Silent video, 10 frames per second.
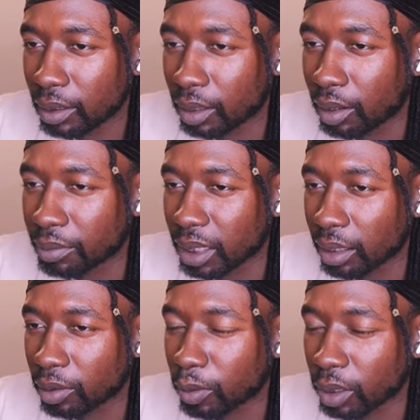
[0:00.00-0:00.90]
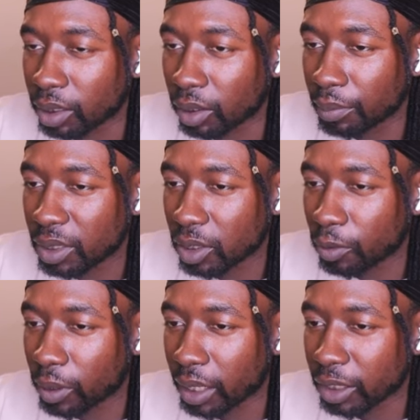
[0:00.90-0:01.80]
Calm down, Kawaki. Don't be so
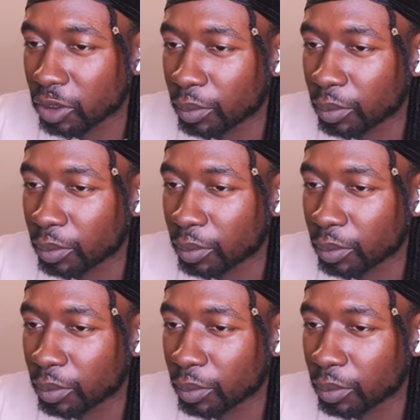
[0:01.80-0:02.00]
rash.